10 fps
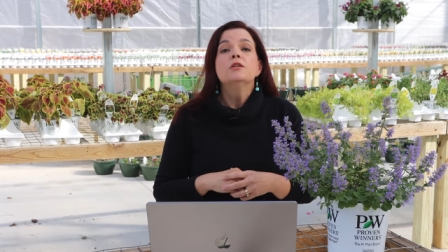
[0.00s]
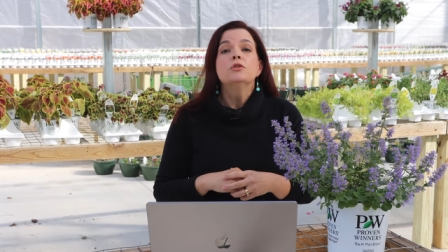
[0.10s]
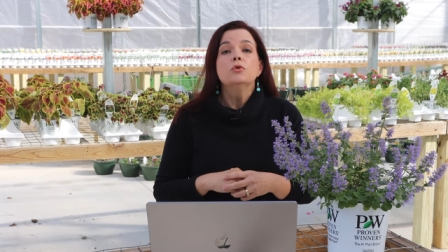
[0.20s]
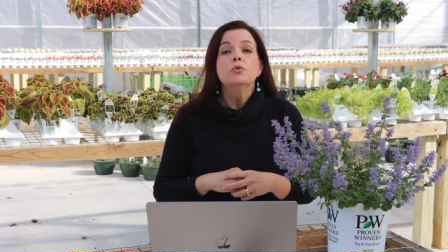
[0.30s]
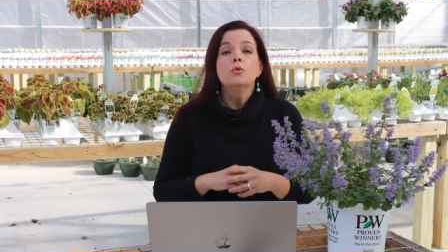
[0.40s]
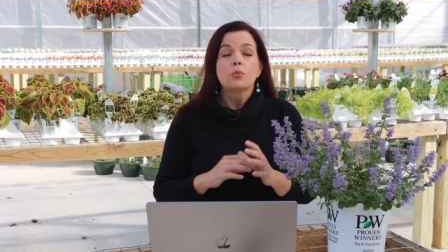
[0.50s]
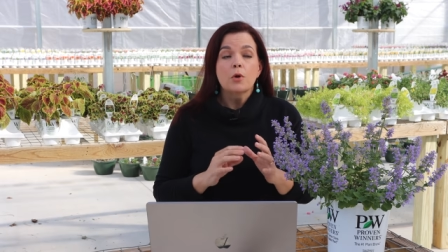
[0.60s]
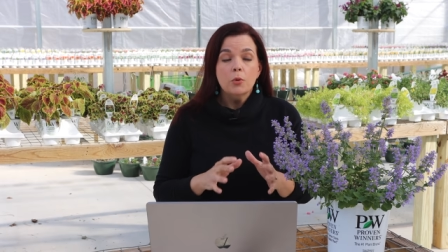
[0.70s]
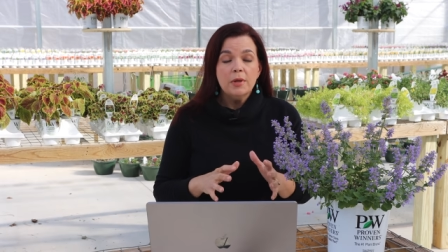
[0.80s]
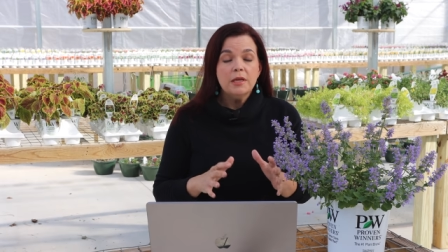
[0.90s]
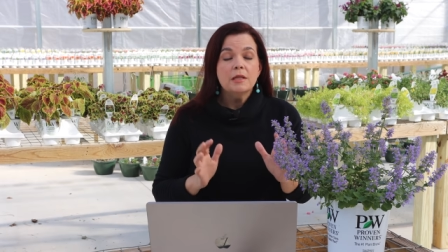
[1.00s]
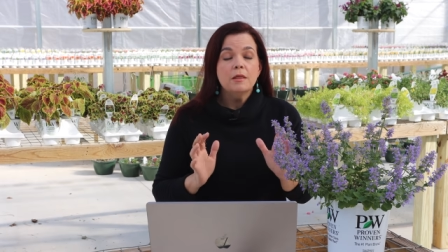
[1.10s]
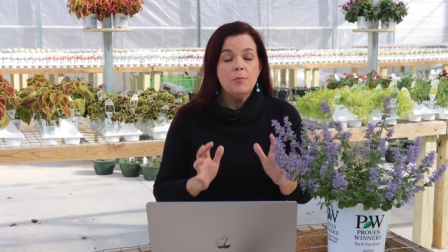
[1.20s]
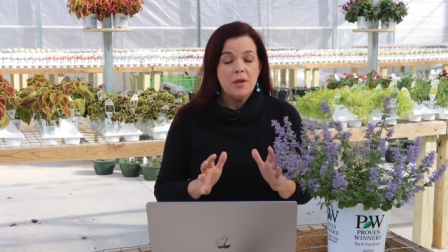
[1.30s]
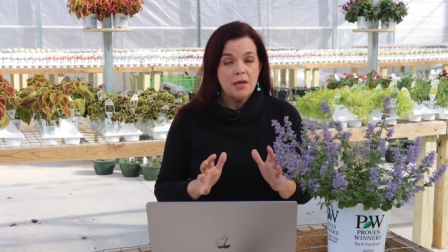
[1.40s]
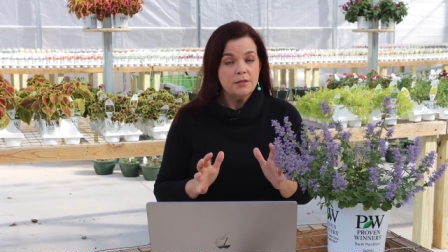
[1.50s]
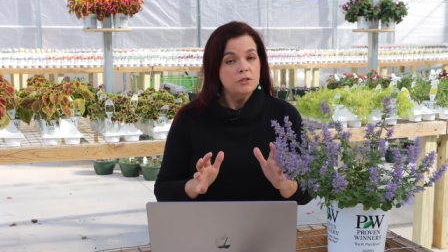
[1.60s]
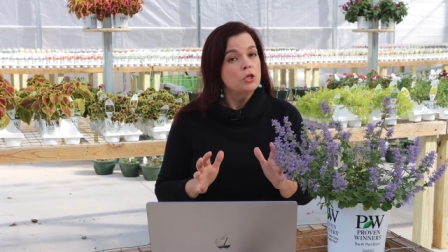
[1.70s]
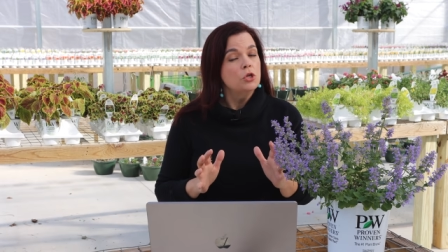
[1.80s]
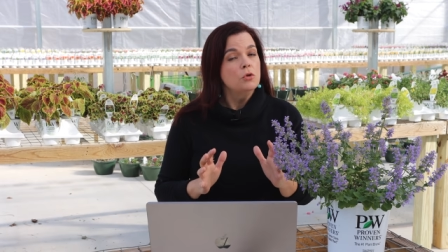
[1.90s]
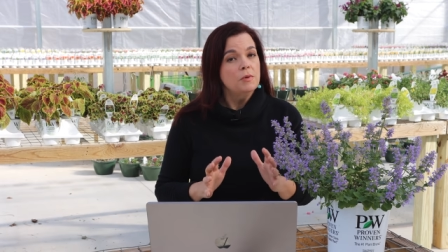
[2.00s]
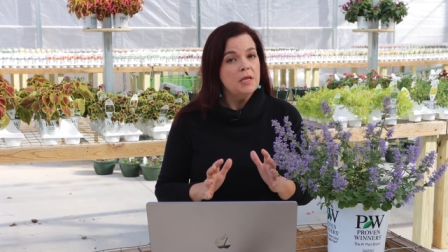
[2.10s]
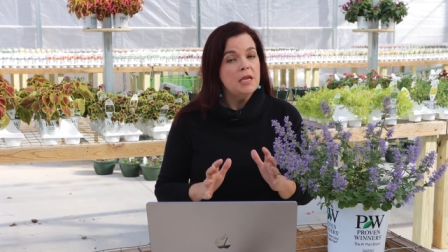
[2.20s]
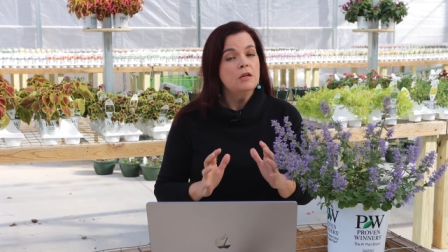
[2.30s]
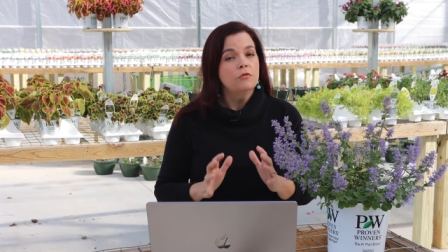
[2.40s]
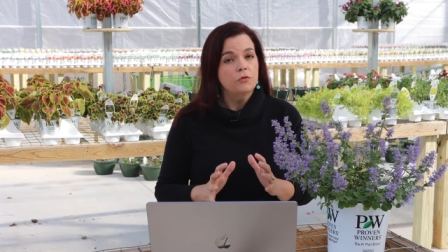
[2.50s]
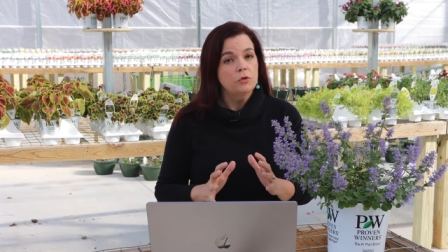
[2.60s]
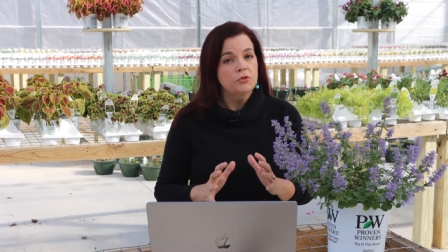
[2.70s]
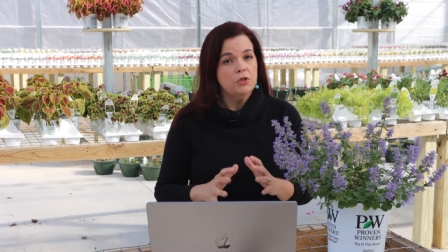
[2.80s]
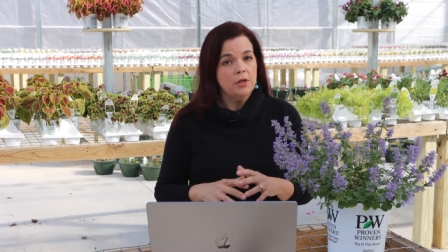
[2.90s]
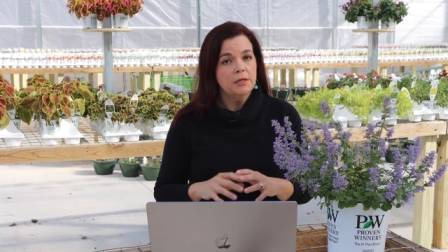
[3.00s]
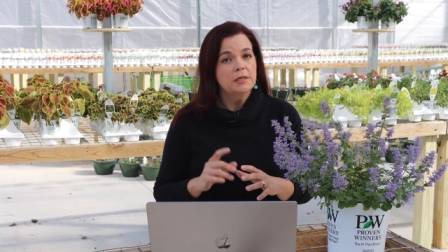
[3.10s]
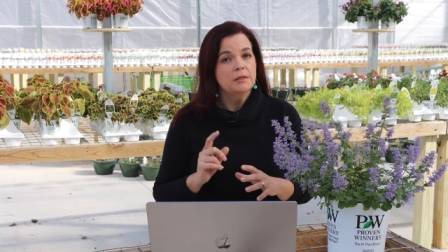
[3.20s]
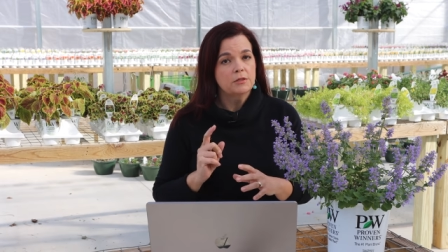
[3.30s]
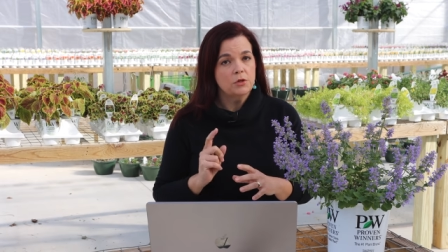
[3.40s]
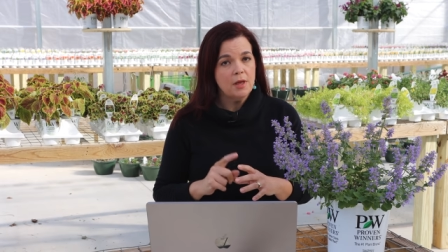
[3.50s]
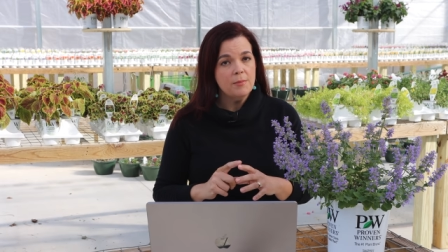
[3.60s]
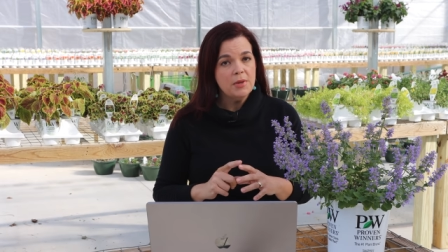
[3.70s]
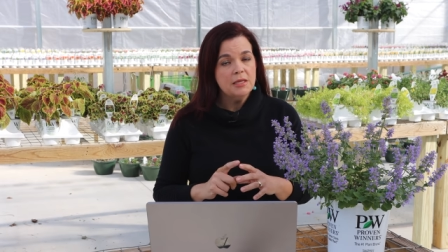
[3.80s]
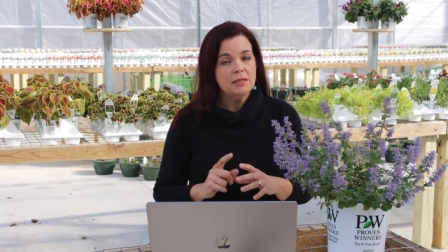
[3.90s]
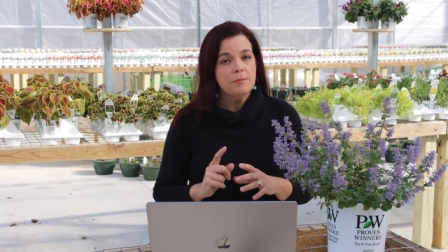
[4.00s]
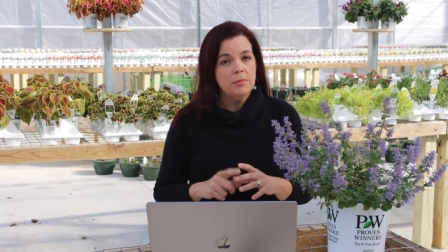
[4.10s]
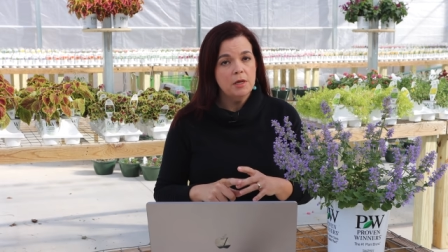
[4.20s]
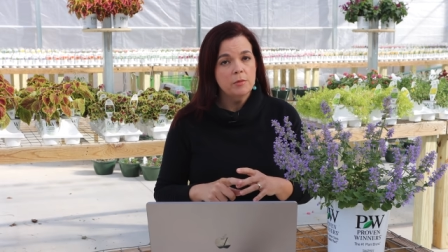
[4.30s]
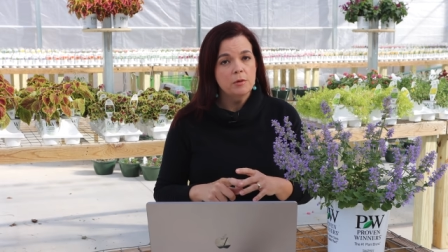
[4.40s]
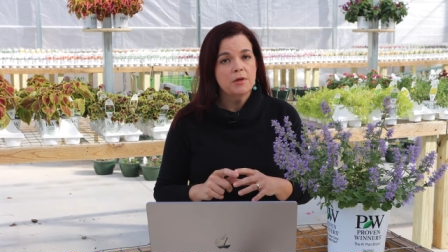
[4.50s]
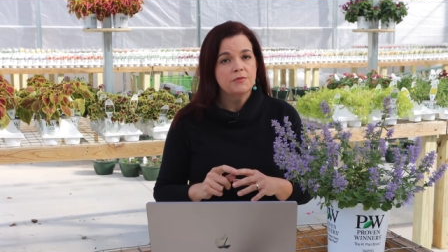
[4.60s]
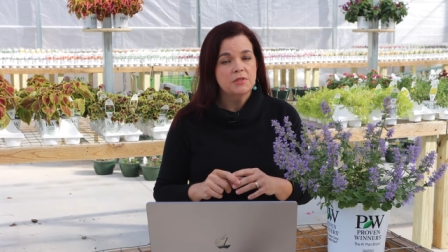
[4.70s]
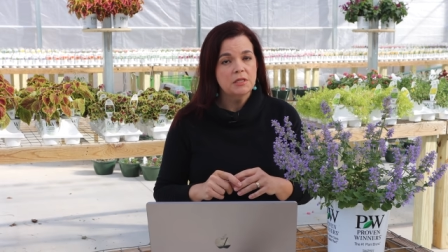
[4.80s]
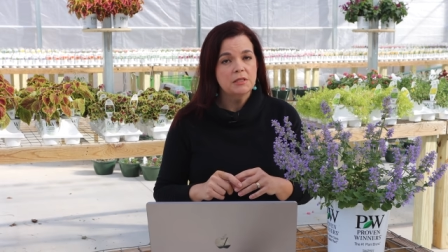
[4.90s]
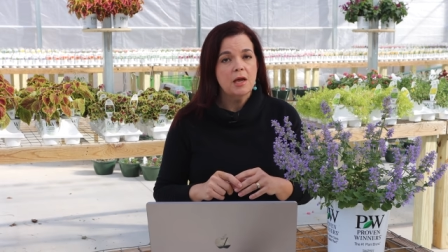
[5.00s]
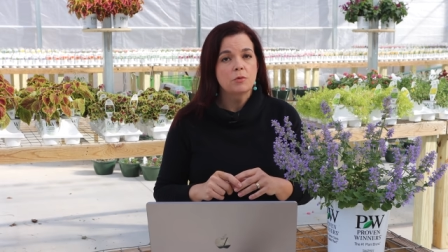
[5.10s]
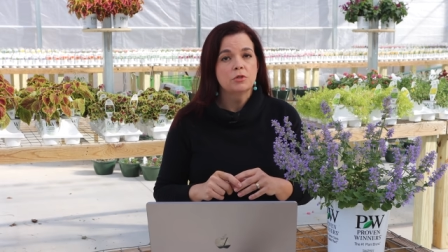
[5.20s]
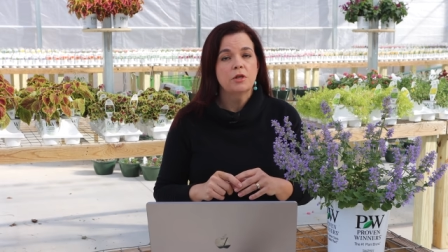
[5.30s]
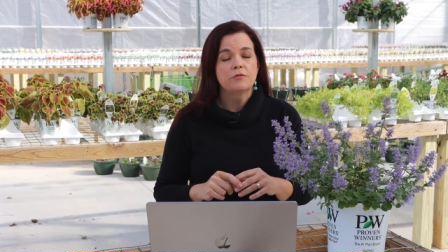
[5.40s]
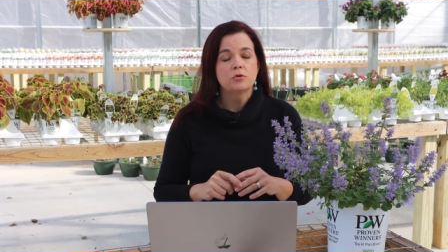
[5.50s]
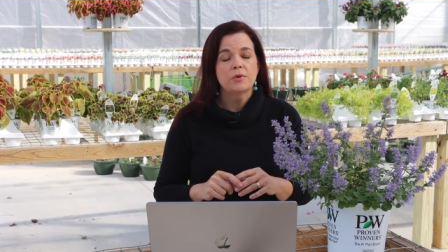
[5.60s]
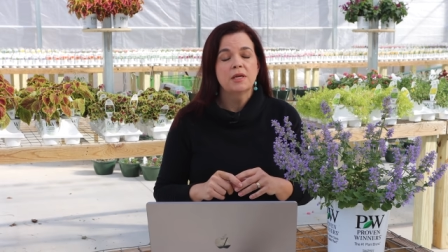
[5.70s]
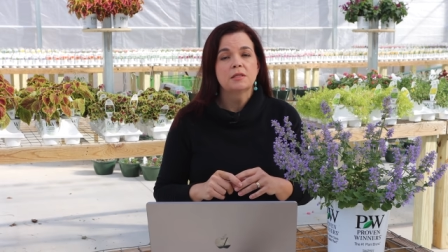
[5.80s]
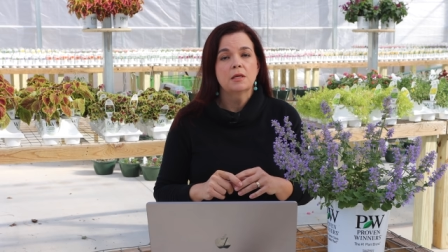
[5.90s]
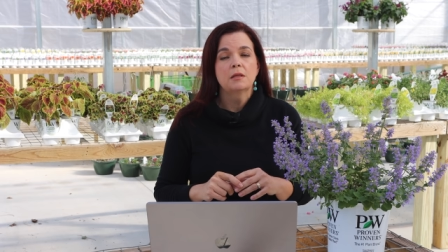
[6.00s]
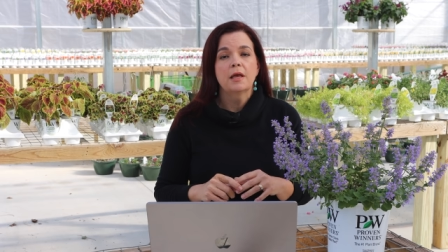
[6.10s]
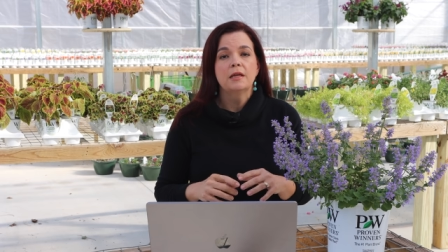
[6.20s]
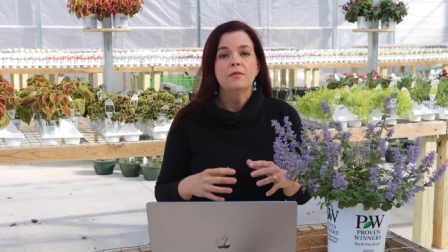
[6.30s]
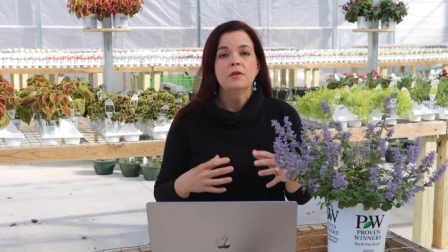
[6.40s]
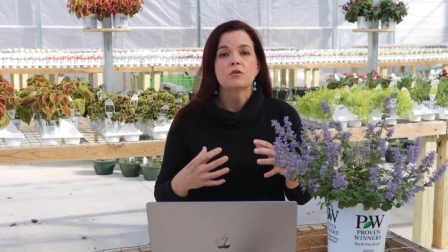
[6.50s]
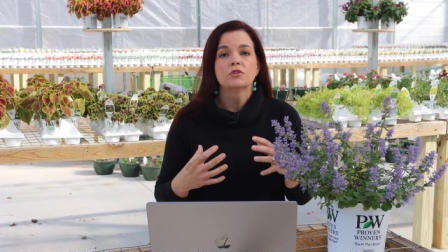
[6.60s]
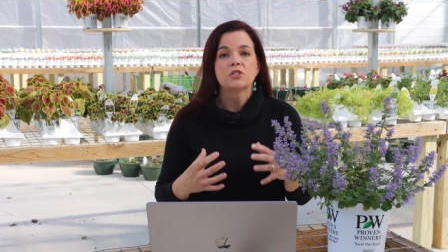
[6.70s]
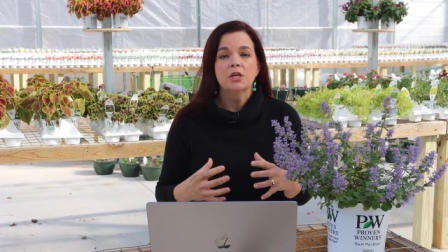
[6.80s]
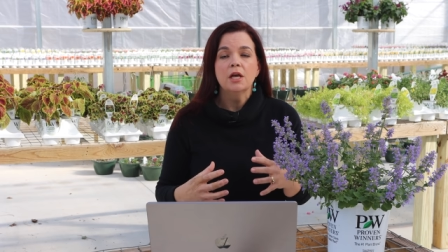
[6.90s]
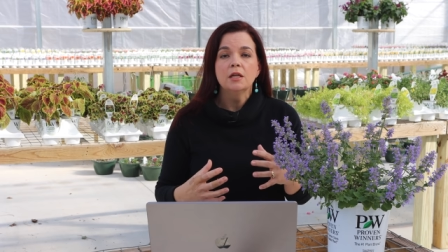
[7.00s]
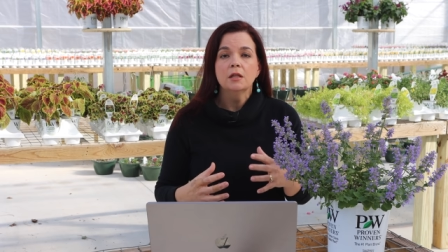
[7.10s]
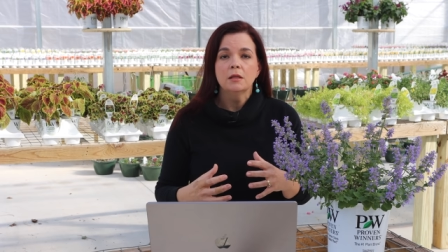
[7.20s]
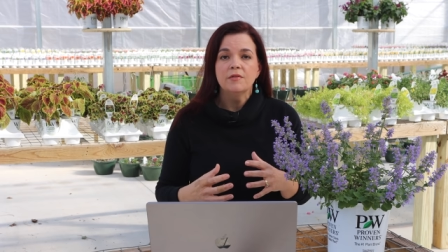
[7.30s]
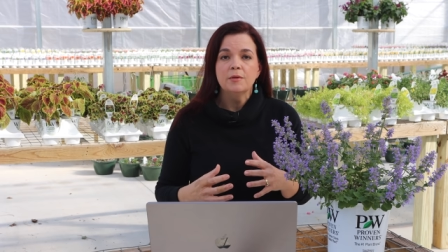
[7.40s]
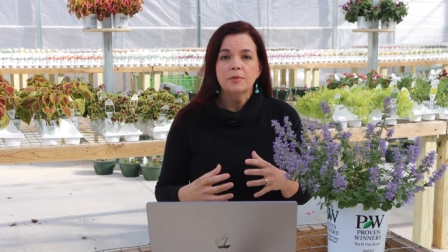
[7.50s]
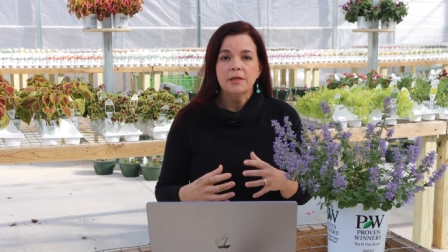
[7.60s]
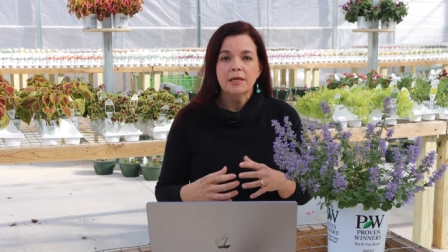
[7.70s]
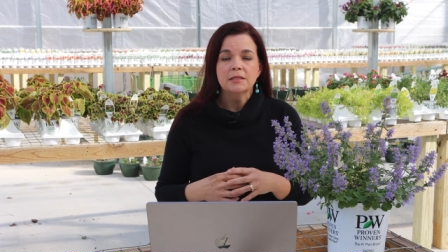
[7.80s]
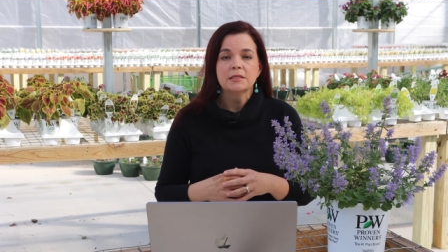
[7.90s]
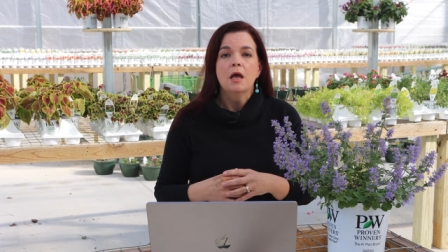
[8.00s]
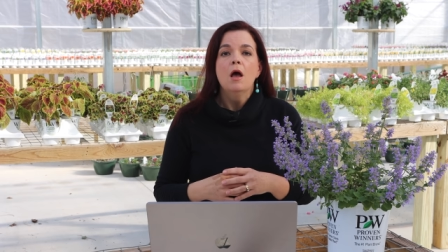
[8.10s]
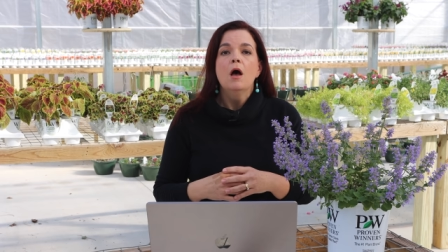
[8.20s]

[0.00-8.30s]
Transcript: to grow it the best, you need full sun. So that means a minimum of six hours of direct sunlight. These are sun loving plants.